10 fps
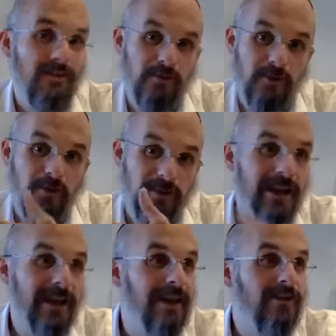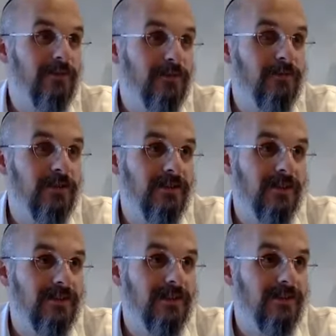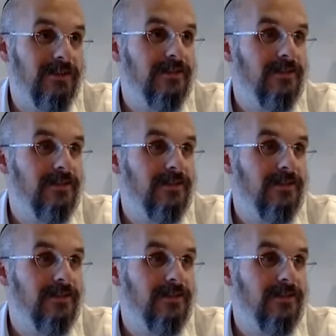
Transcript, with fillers: We would be like angels, but not exactly.